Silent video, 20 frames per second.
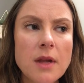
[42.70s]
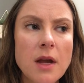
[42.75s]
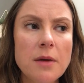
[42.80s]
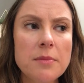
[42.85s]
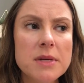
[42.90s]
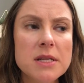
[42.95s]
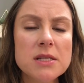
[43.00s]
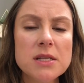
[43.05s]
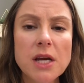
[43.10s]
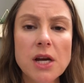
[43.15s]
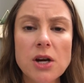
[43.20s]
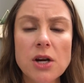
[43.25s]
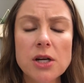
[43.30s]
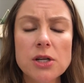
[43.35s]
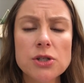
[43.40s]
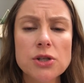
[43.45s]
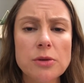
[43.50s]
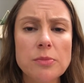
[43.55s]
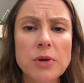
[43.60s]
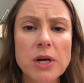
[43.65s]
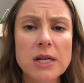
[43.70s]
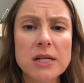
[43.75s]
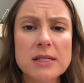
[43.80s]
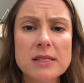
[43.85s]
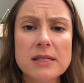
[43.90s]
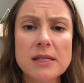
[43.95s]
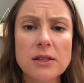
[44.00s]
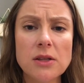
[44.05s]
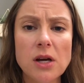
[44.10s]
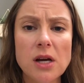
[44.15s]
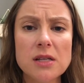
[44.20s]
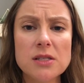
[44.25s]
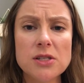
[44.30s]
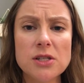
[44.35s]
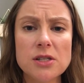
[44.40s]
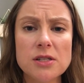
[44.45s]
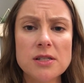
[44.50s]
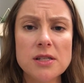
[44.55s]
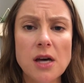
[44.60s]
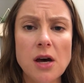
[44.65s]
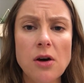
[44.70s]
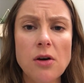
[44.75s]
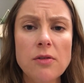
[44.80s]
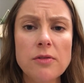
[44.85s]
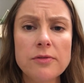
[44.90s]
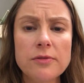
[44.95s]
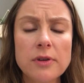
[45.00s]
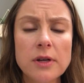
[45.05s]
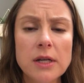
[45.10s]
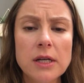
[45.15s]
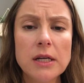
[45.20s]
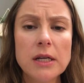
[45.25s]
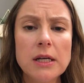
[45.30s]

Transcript: a miscarriage or a pregnancy loss yourself